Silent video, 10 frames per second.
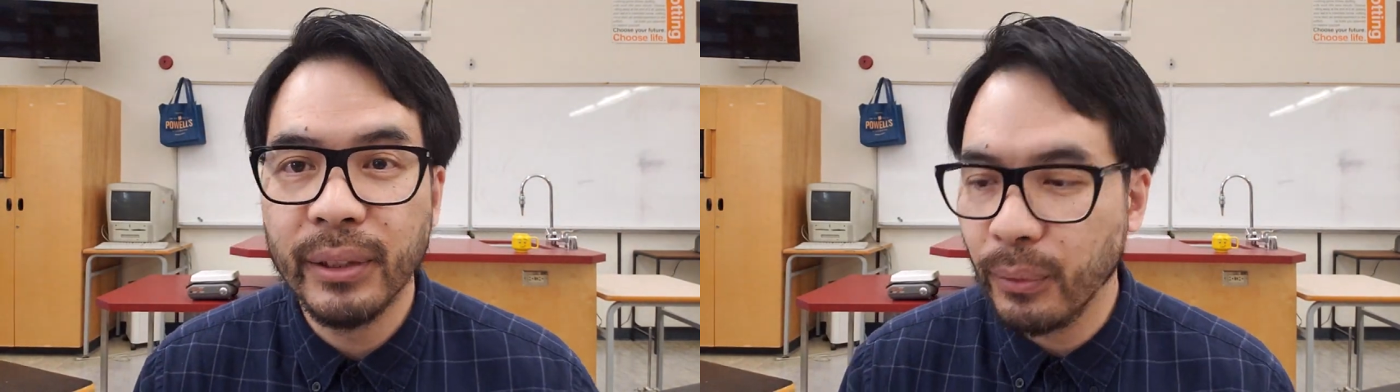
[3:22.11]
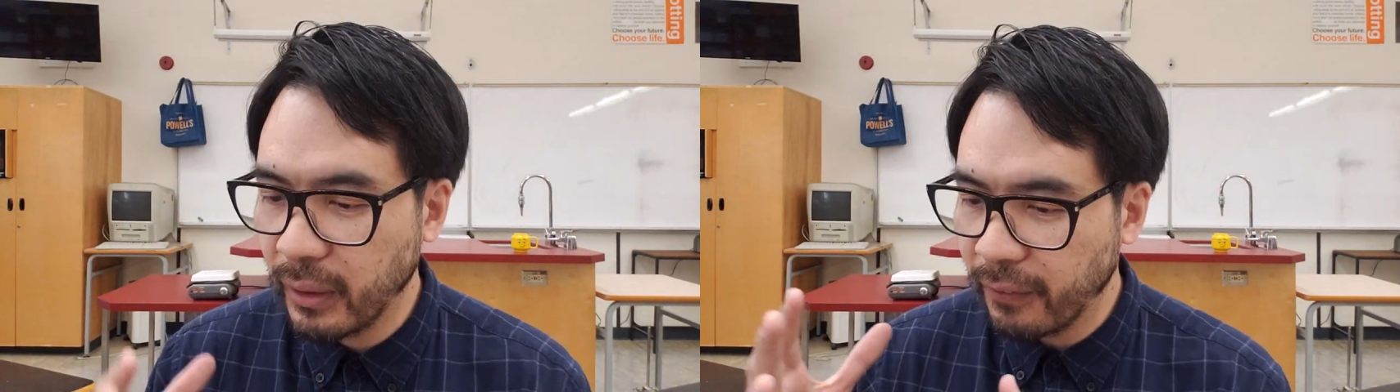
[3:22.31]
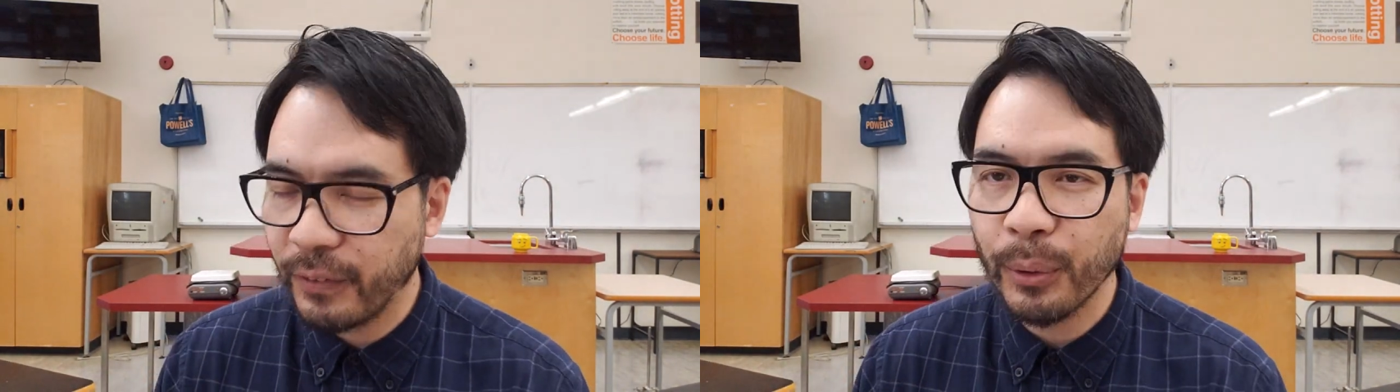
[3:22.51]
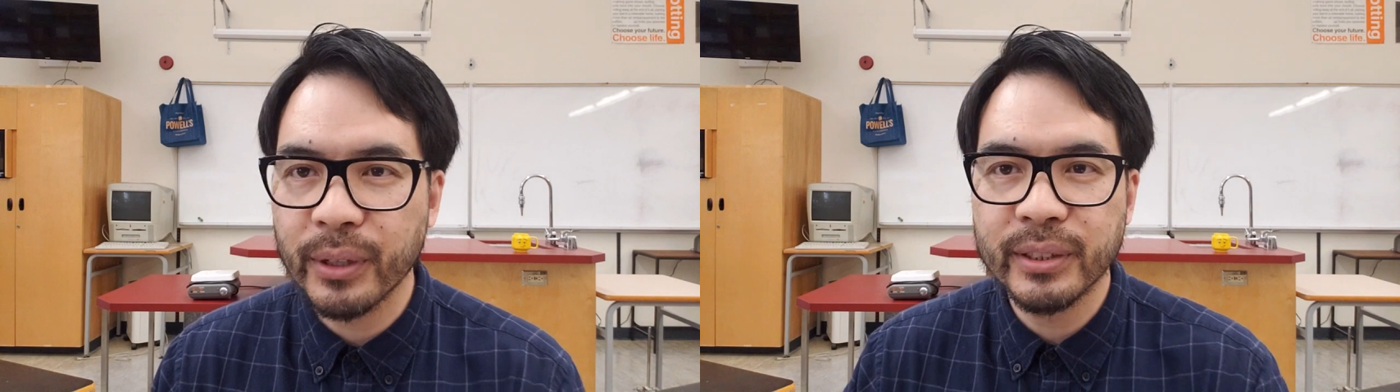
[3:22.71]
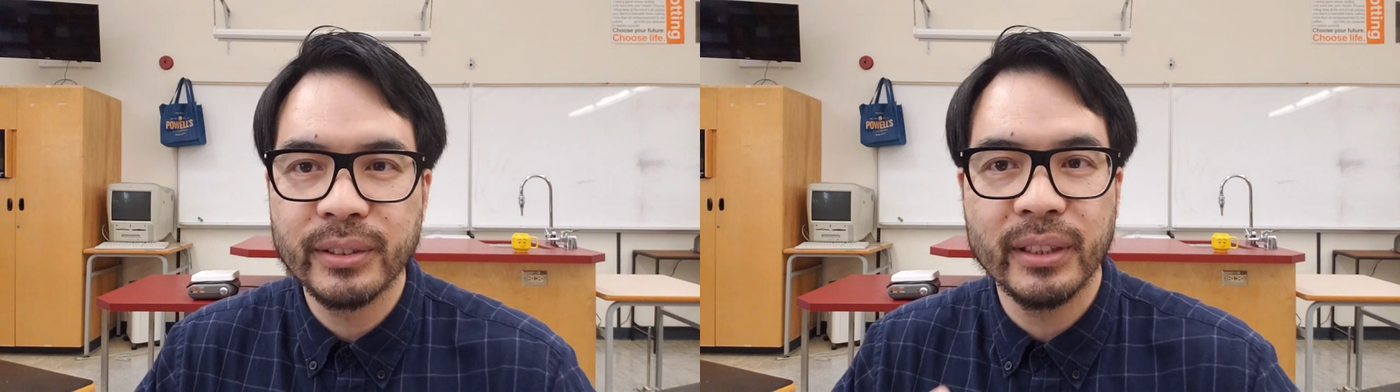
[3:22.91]
when the
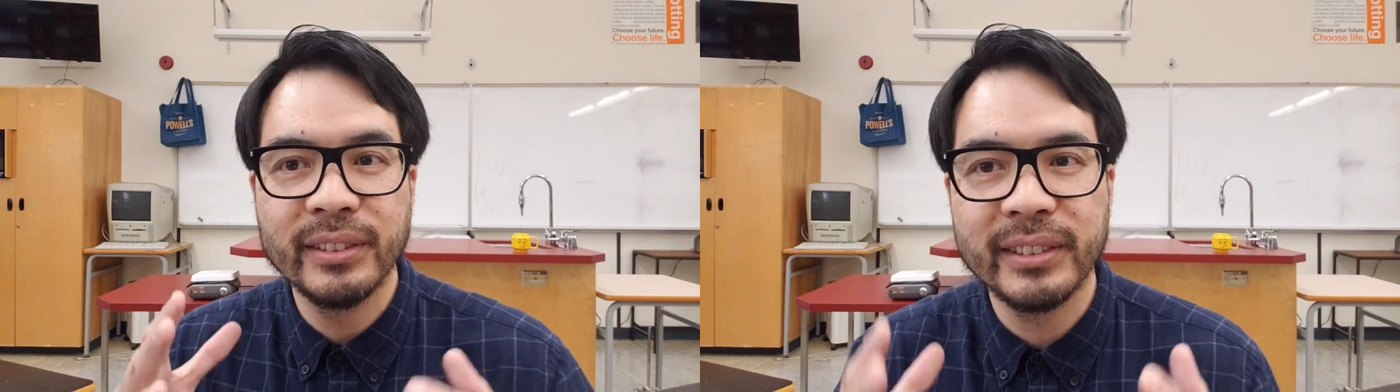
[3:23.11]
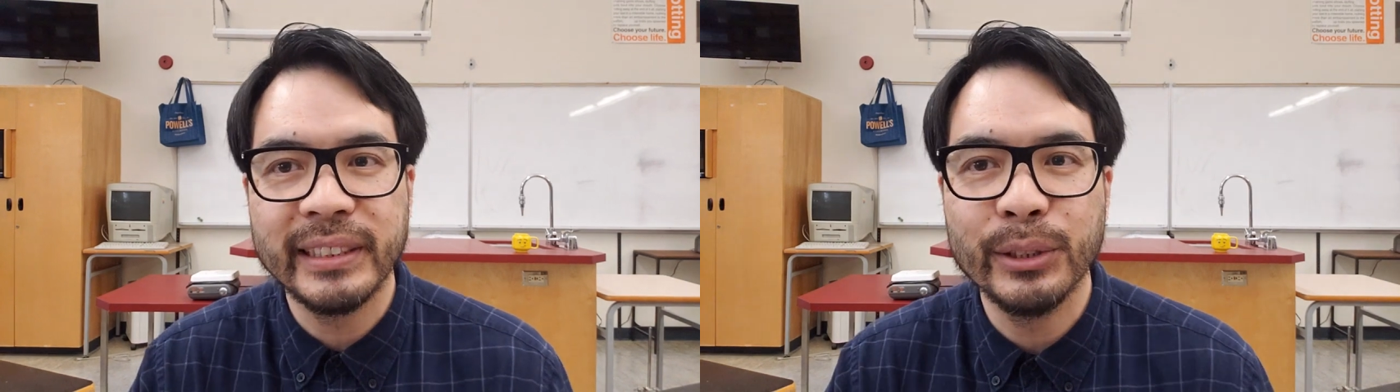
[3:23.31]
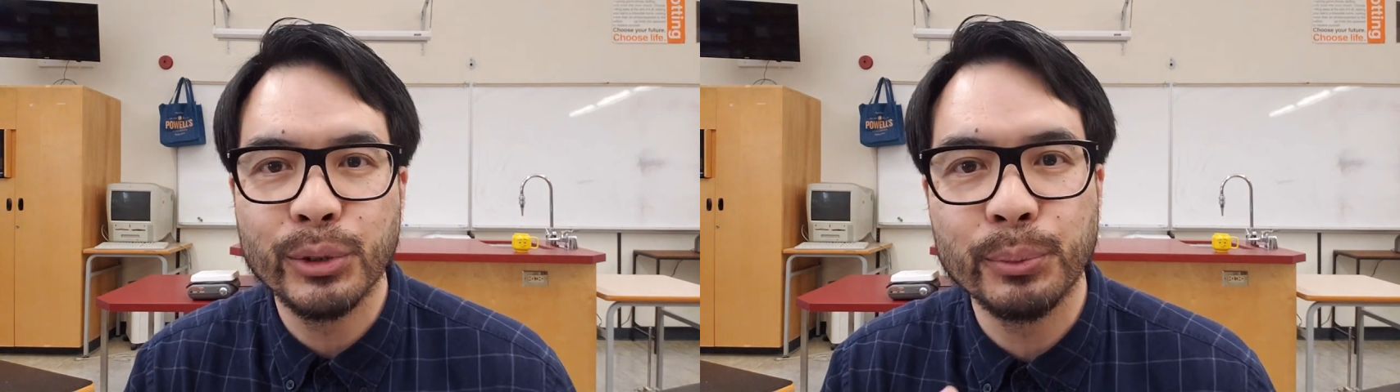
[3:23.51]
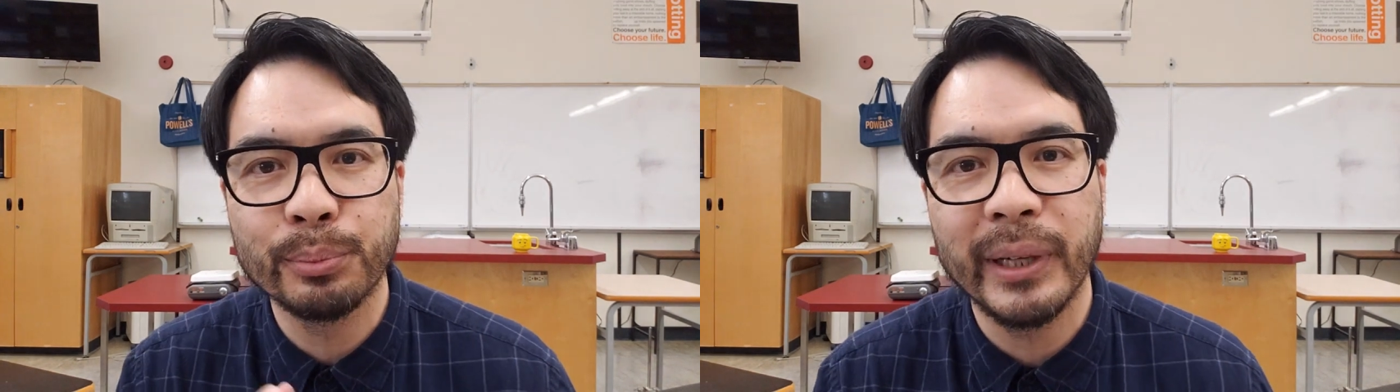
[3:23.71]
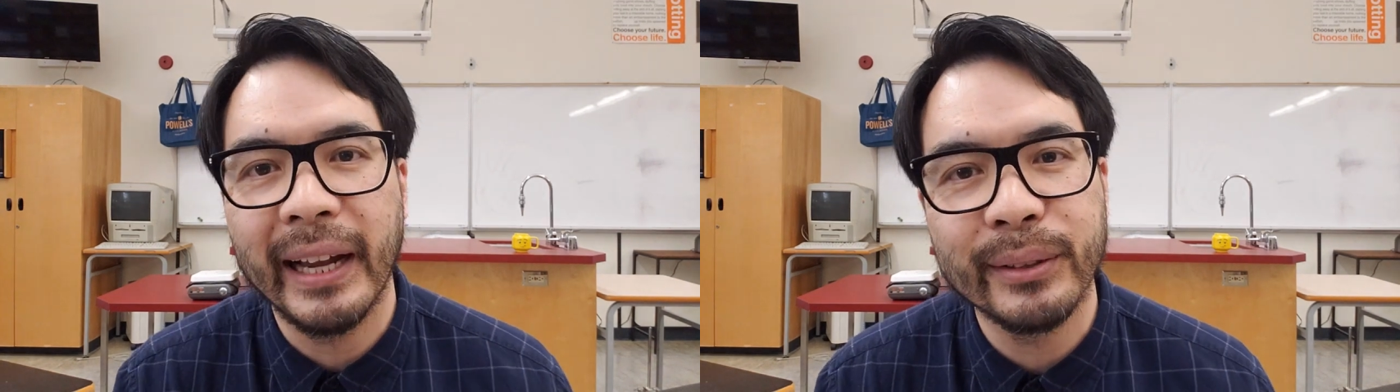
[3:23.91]
focus is on skills
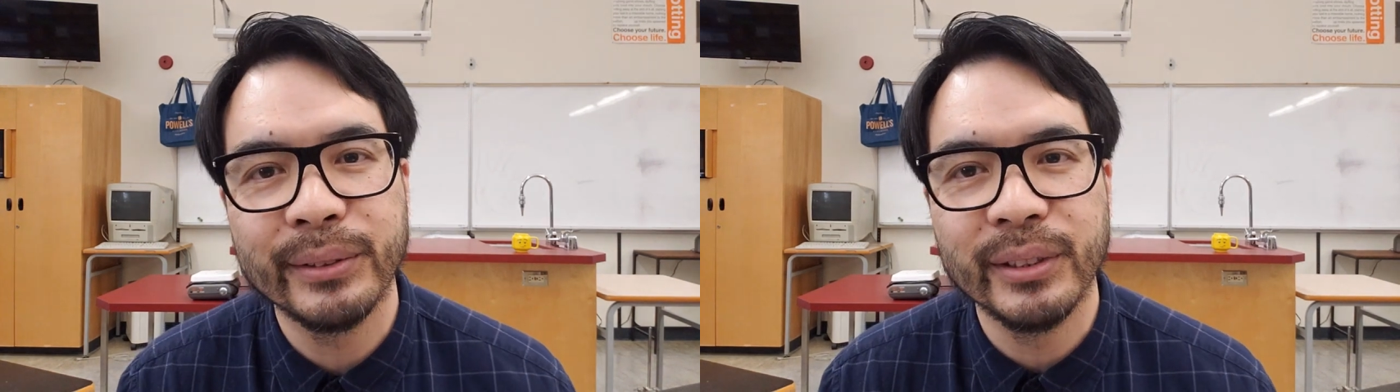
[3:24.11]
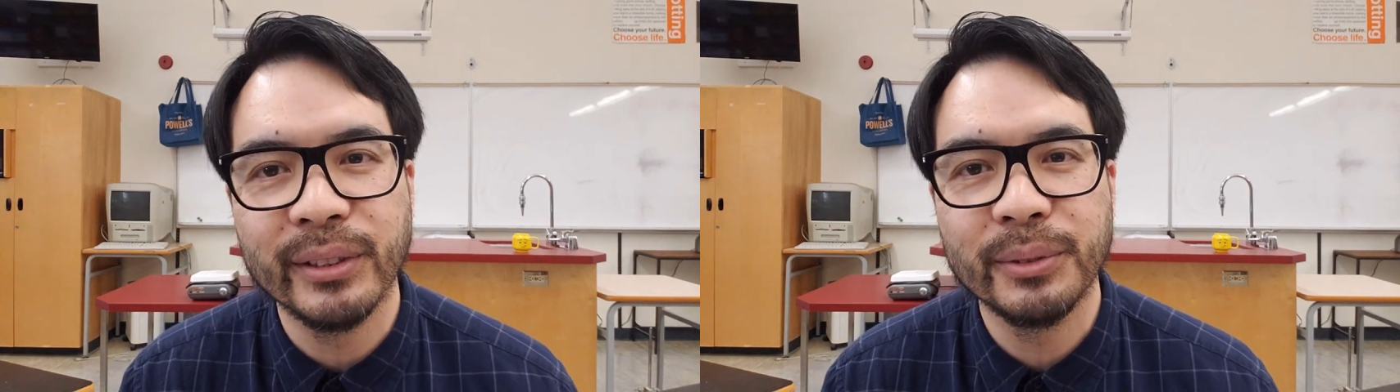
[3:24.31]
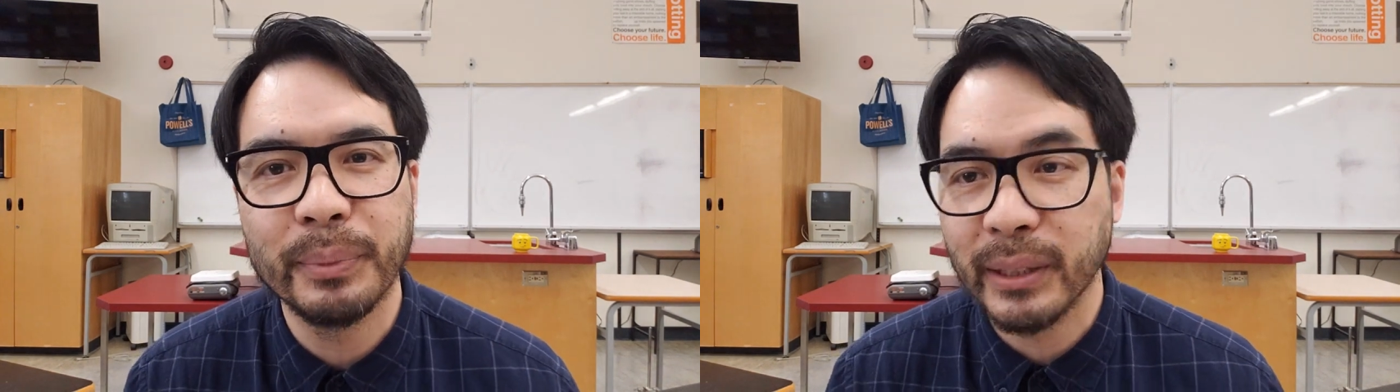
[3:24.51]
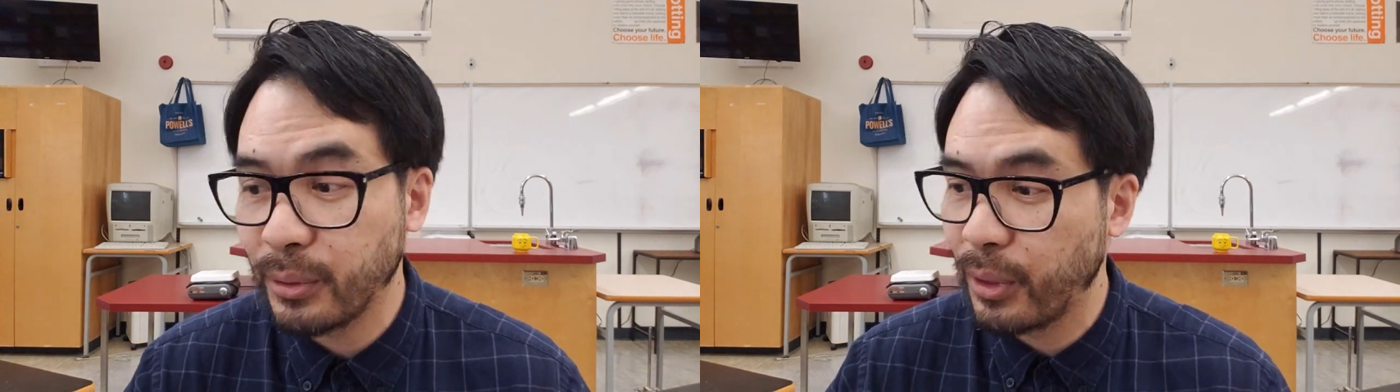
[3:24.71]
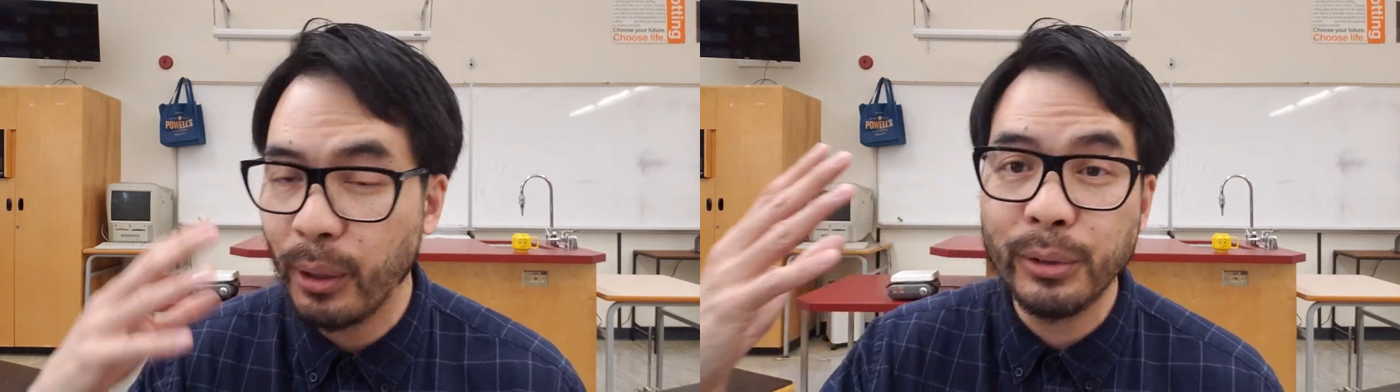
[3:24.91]
and practices,
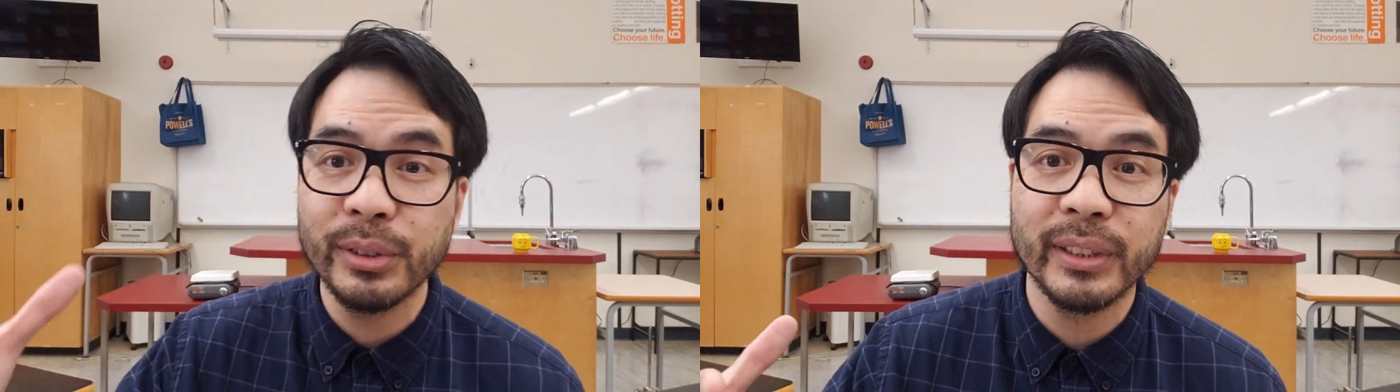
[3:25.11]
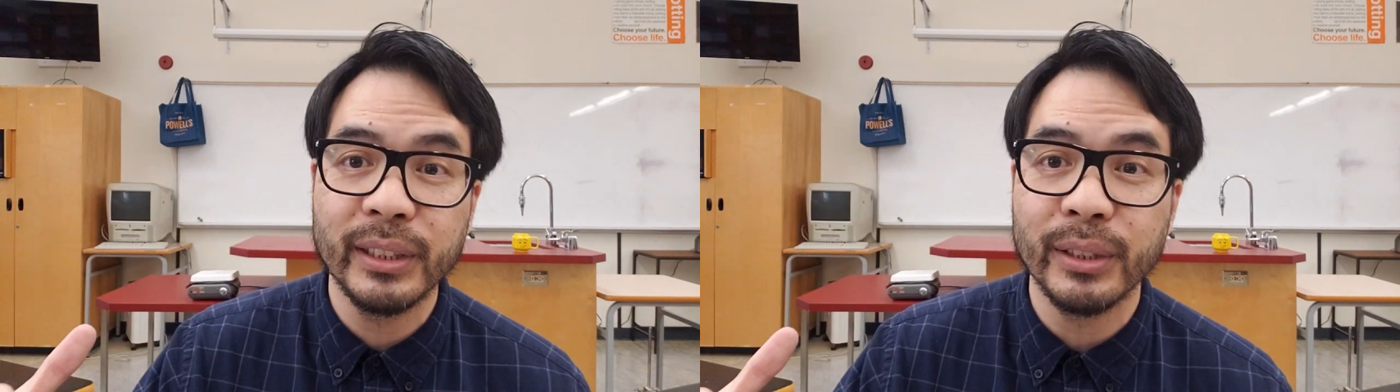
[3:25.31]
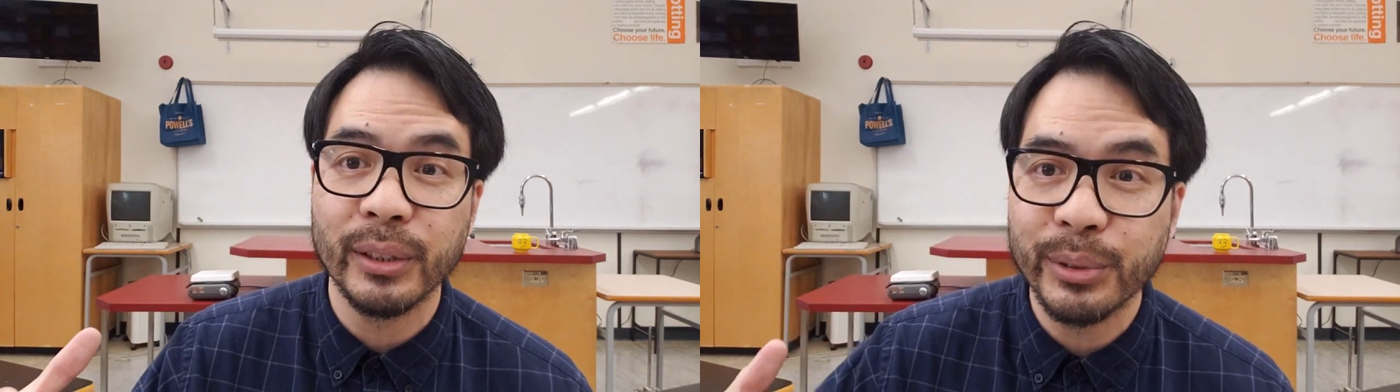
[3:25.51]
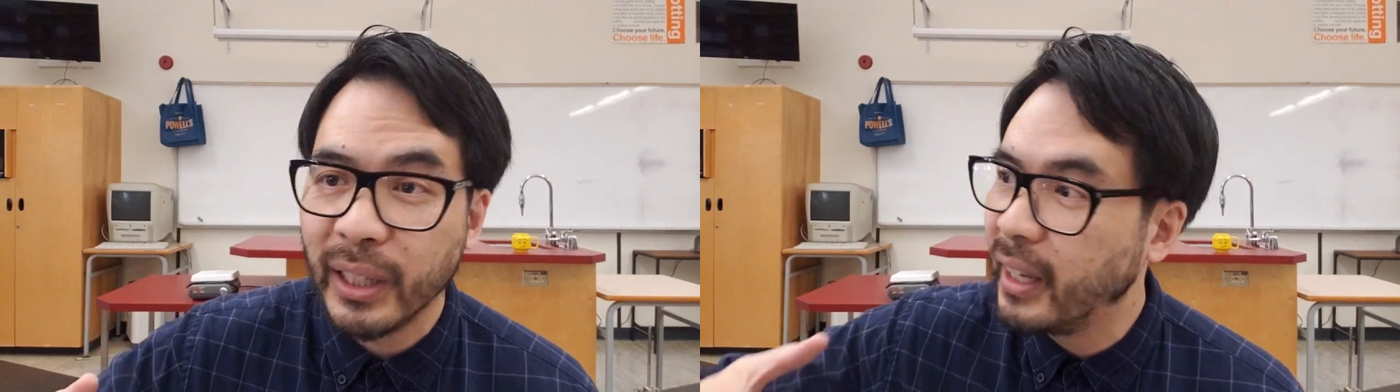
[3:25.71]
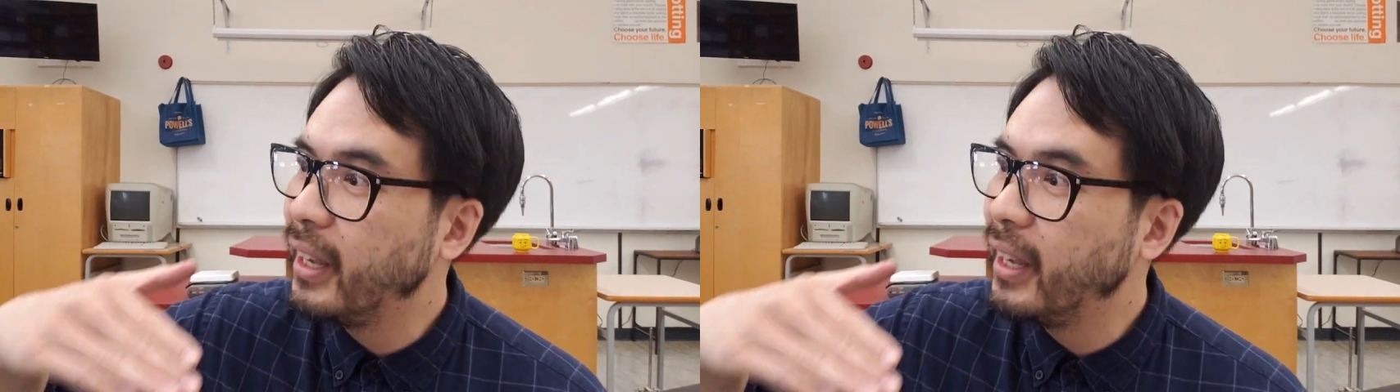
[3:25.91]
because those skills